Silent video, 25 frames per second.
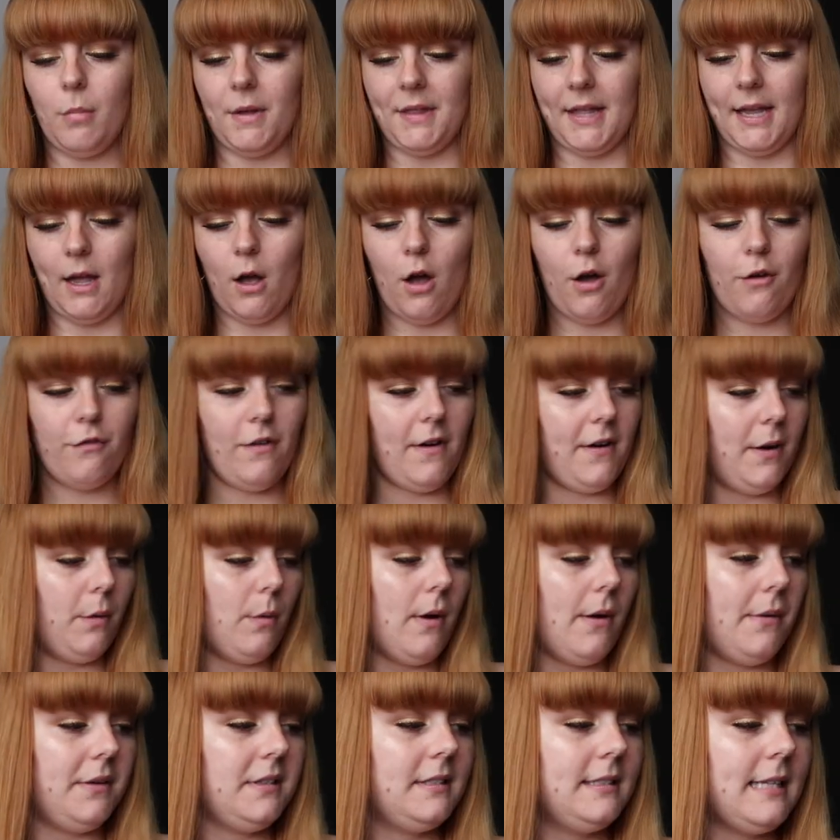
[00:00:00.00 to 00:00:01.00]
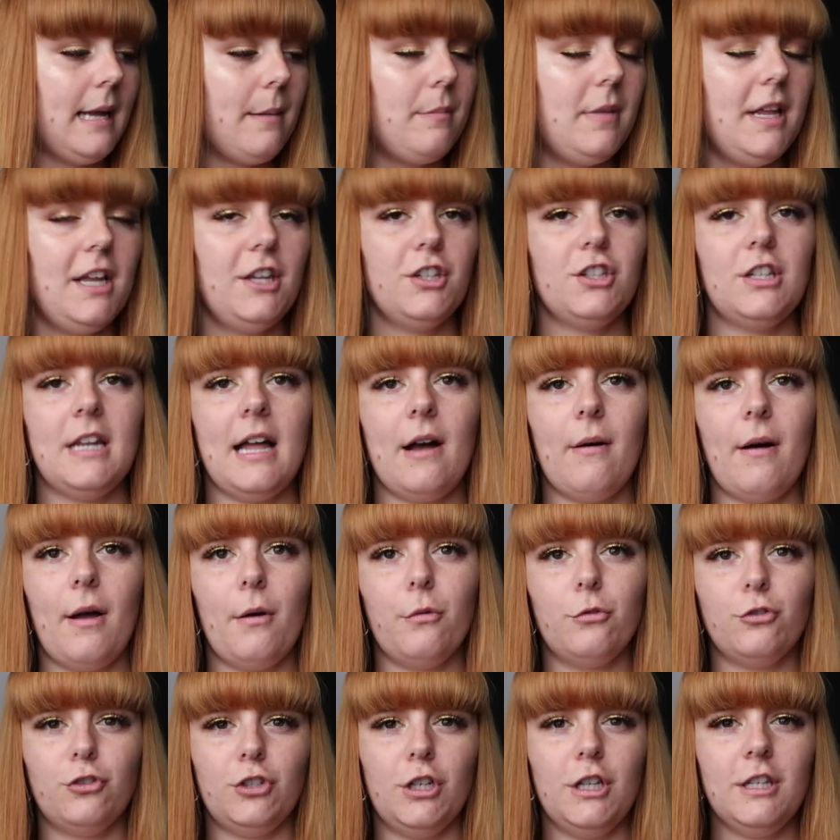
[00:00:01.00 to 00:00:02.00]
but they are very well established. Now, I
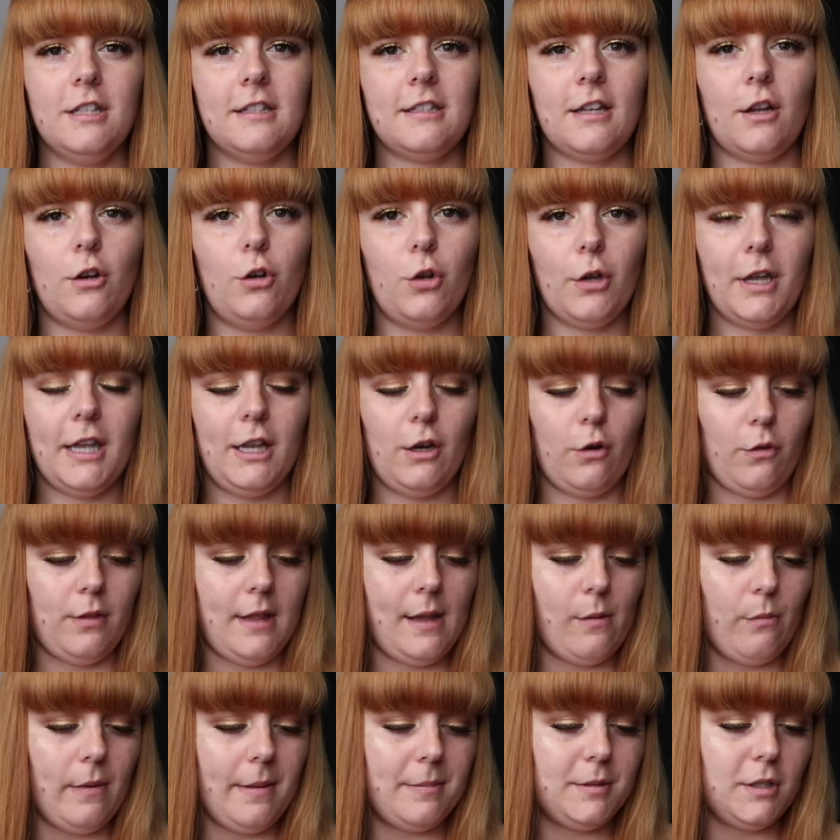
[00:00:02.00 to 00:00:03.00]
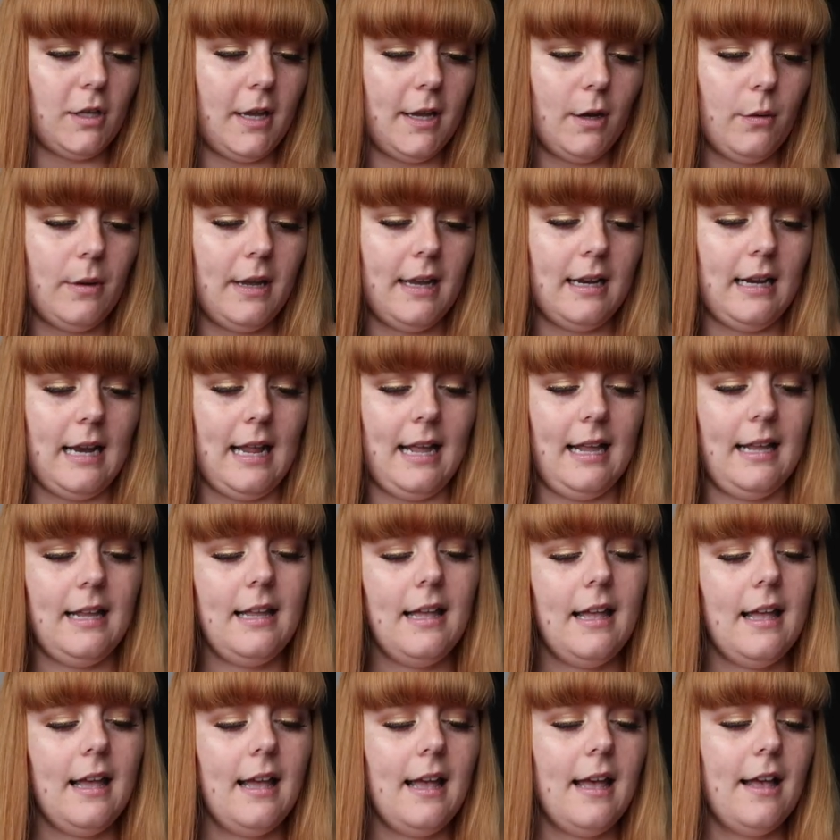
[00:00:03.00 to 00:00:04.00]
was just looking on their website
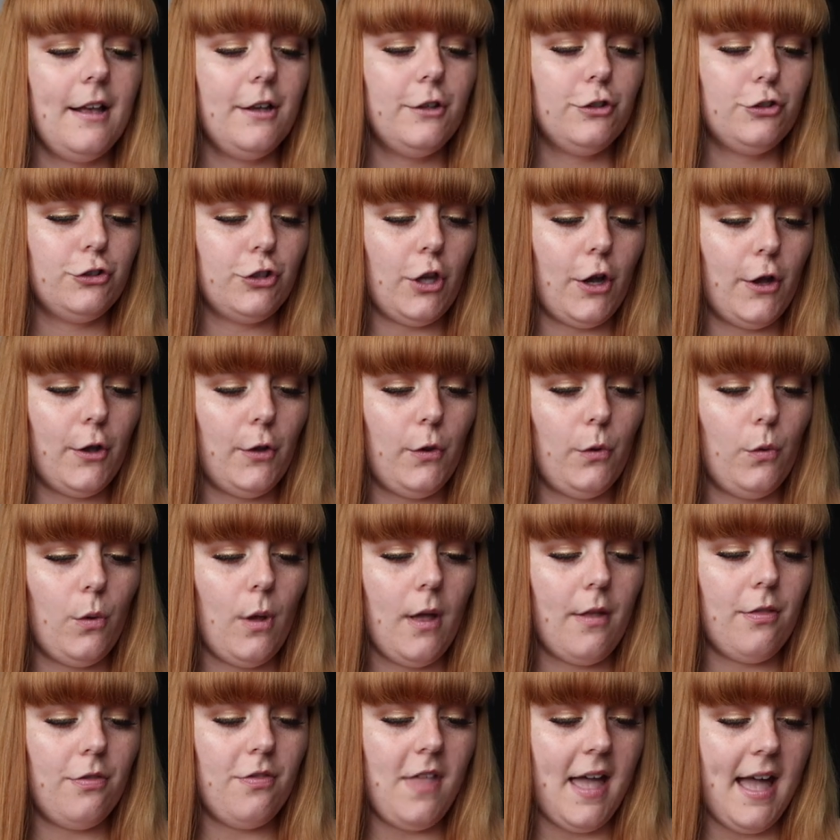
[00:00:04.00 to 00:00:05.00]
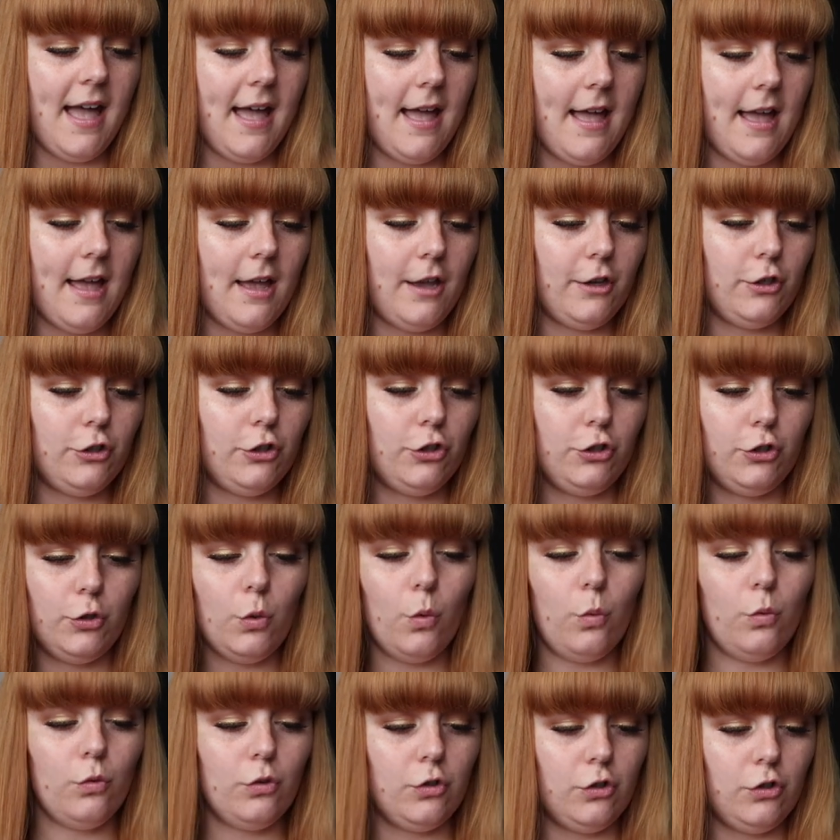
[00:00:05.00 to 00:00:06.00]
quickly. So their
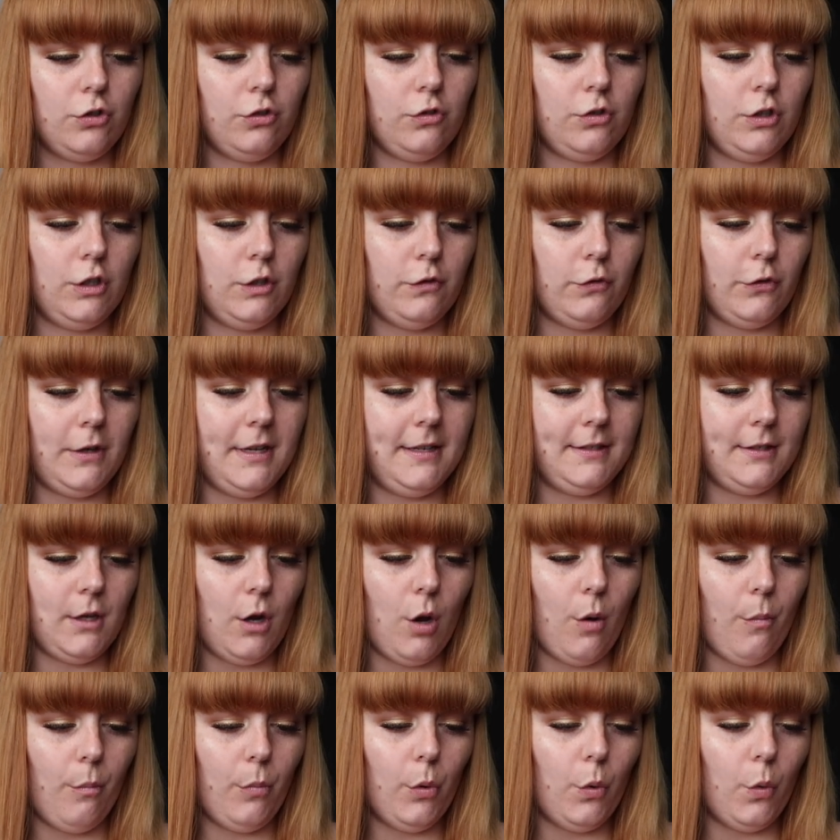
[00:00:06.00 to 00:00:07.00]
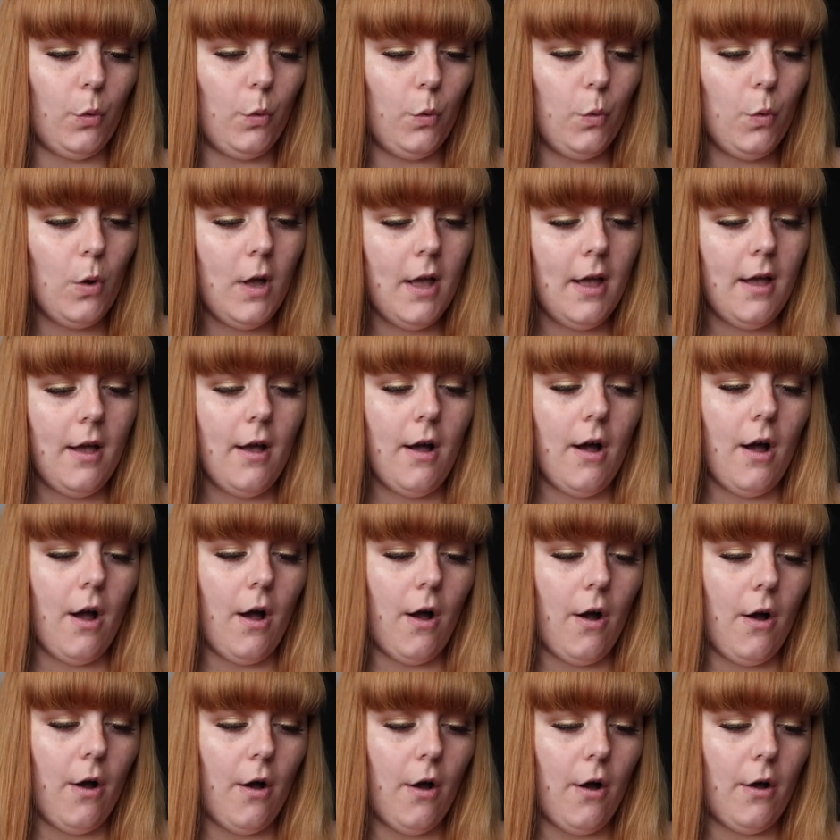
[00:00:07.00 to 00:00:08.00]
shorts, just for example,
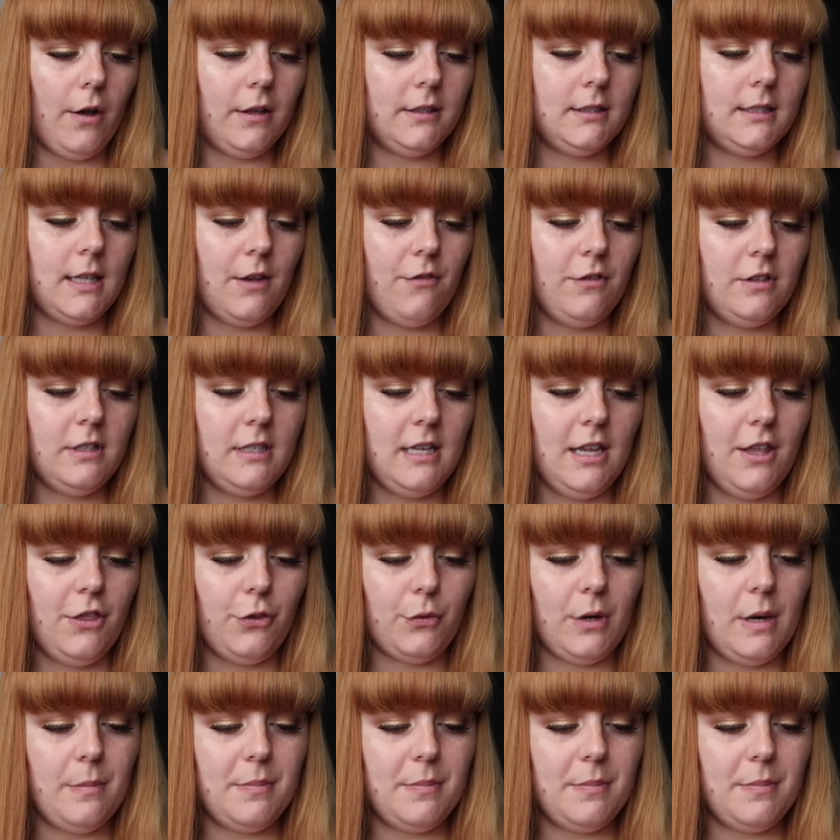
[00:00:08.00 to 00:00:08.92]
are 73%